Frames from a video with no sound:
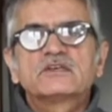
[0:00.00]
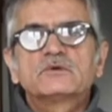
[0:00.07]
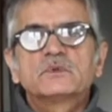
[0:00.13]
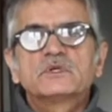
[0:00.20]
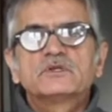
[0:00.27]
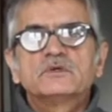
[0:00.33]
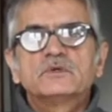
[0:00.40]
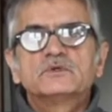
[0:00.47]
you
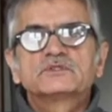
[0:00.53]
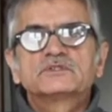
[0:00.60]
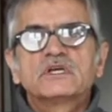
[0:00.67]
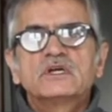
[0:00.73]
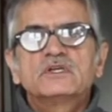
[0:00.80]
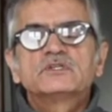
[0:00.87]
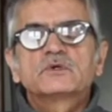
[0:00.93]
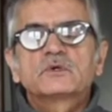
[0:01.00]
would use
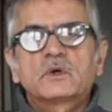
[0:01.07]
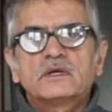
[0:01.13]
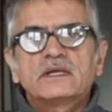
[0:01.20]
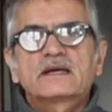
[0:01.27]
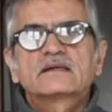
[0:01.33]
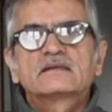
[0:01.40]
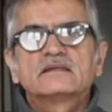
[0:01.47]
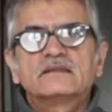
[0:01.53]
to
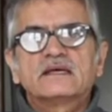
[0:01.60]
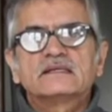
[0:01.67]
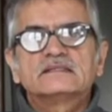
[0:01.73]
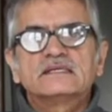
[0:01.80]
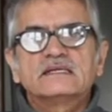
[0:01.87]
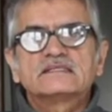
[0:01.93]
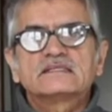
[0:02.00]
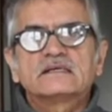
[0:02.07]
collect that
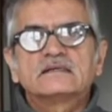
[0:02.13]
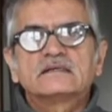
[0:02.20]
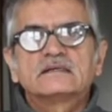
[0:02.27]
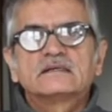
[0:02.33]
data.